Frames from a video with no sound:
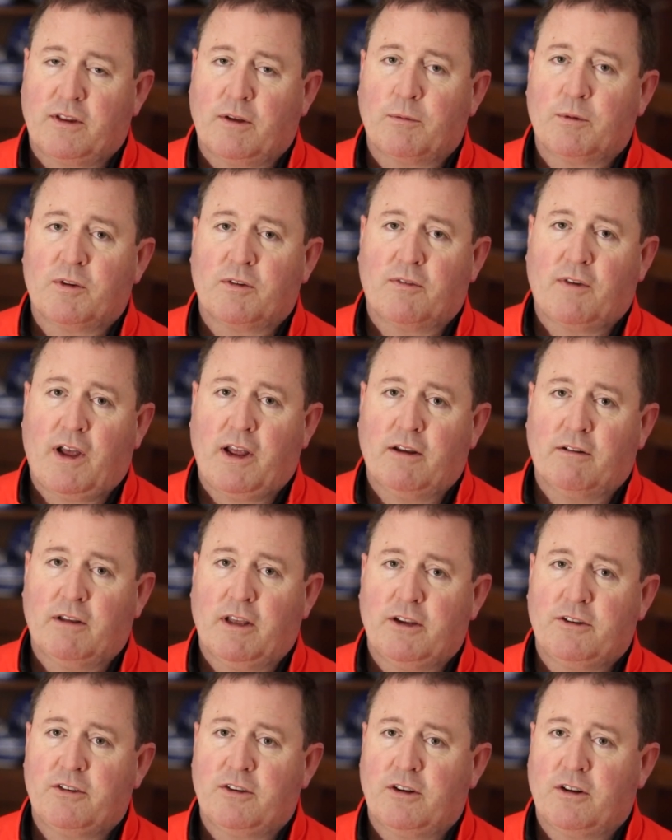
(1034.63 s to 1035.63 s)
That was a
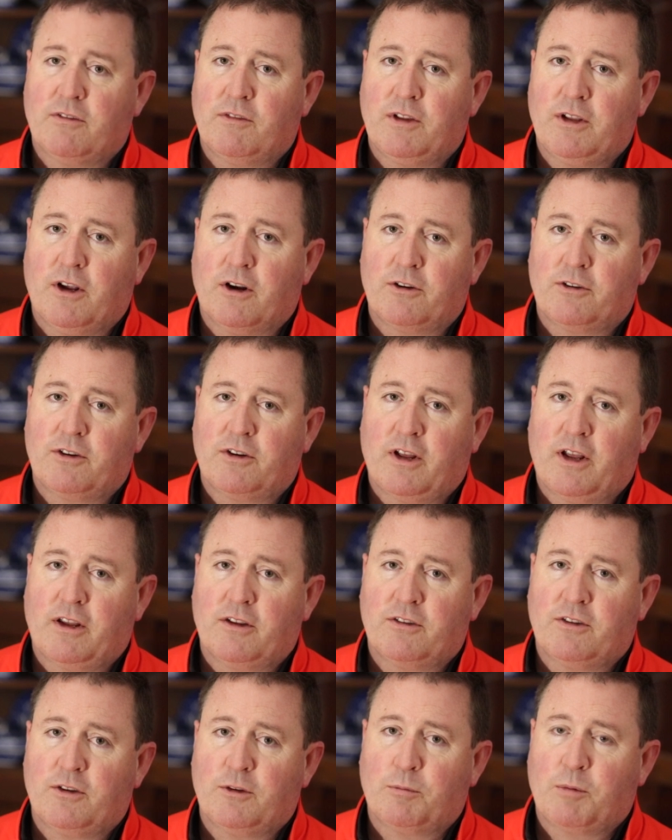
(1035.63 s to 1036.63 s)
violation of the
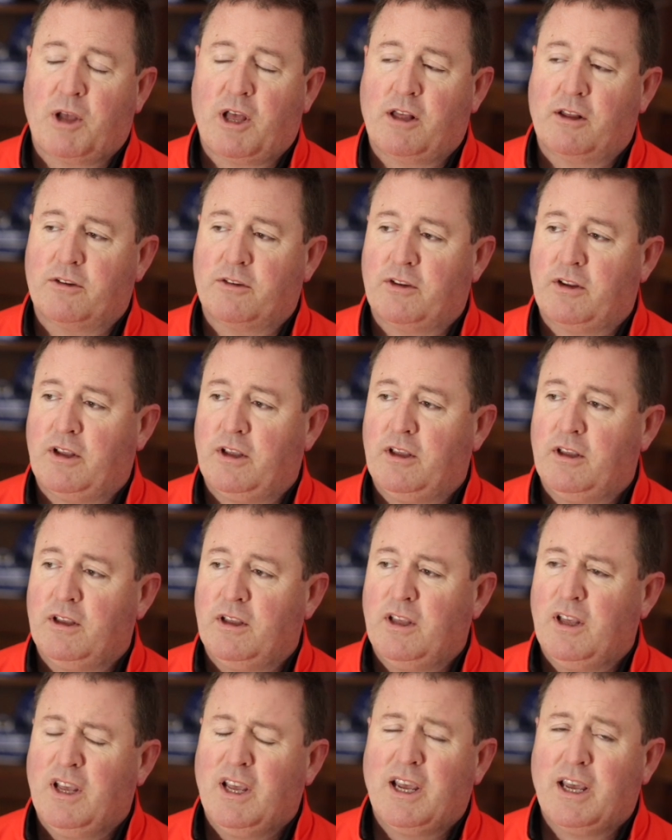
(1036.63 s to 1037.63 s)
Archdiocese policy,
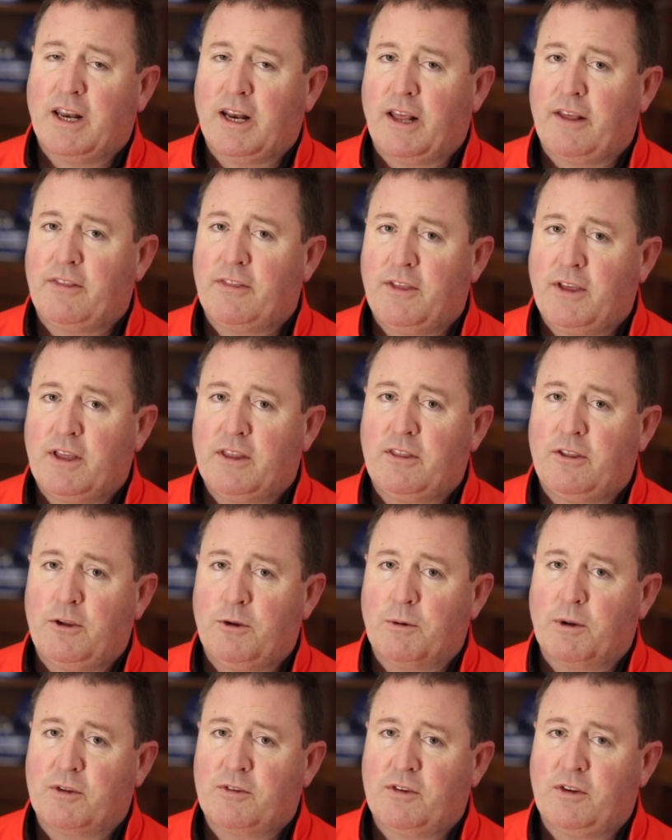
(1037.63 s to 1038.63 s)
and I think
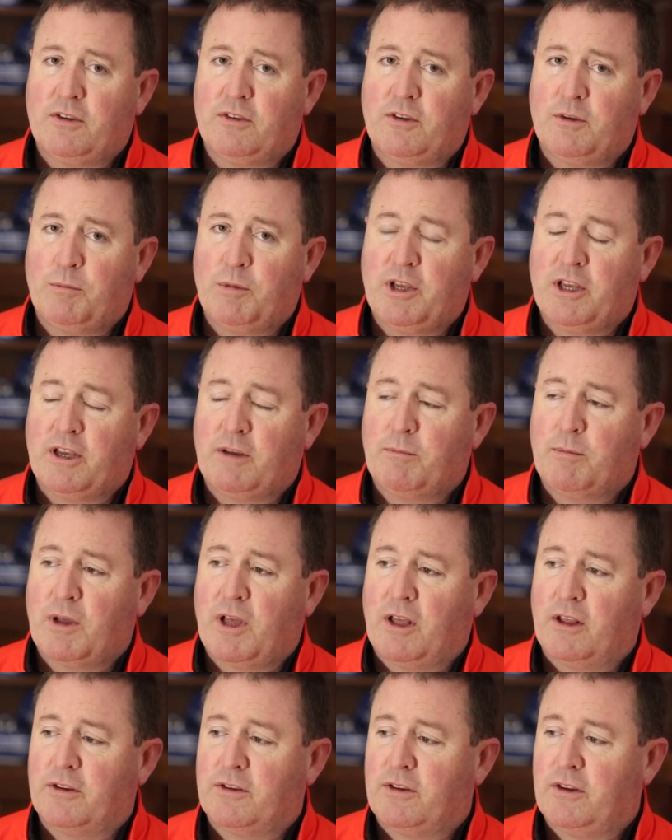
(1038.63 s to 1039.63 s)
the USCCB
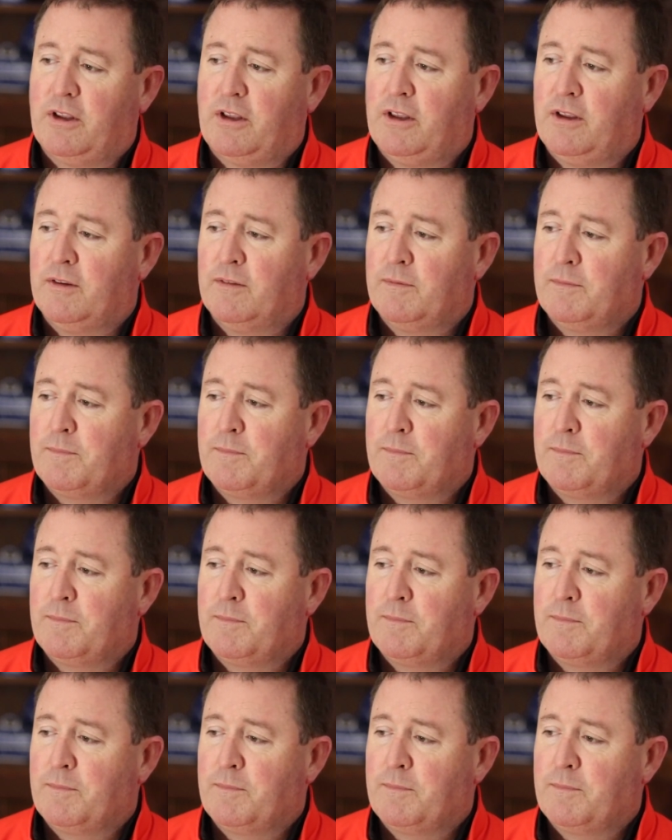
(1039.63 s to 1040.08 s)
policy.